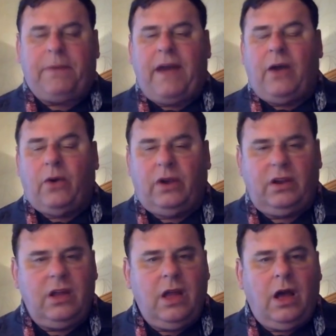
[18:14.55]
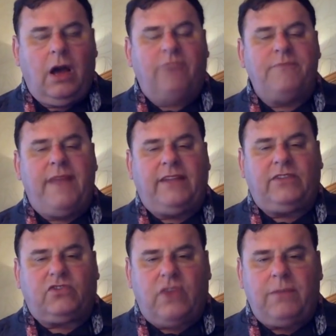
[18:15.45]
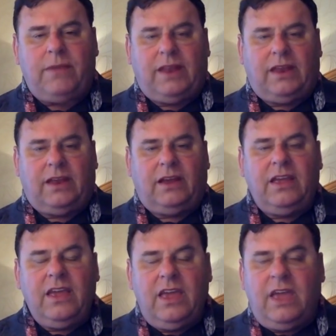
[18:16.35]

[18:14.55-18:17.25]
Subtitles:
the power of mainstream media,